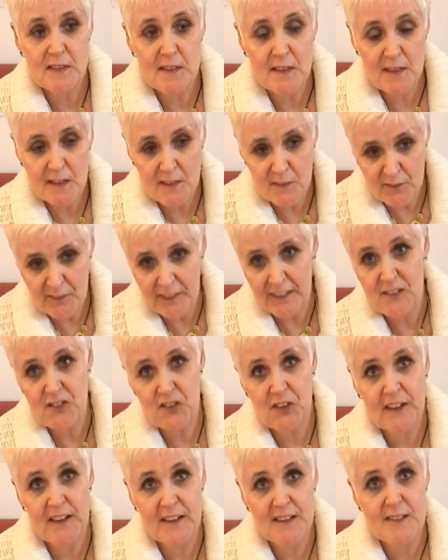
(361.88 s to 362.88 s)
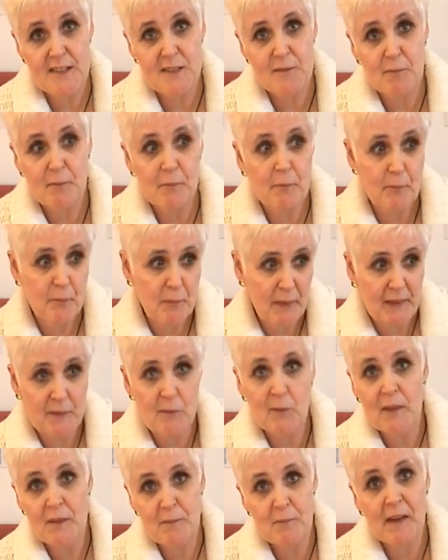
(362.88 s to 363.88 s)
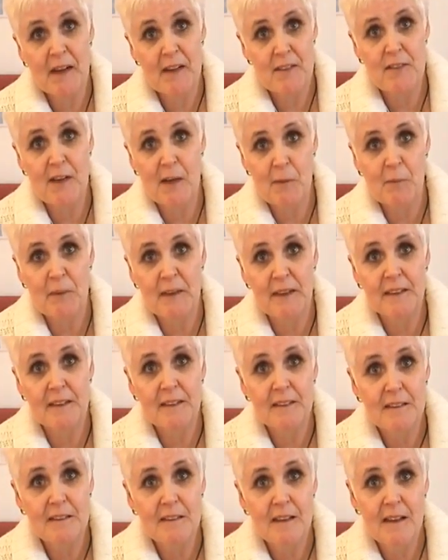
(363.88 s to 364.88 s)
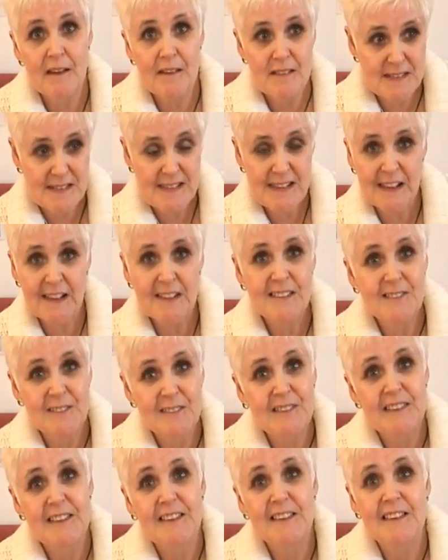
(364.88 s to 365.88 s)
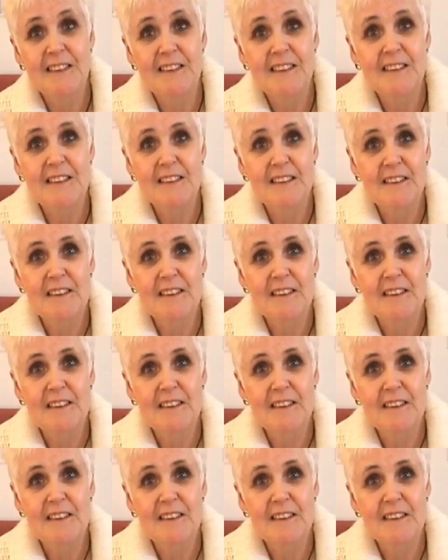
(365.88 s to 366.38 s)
uh, victory is being with my family still.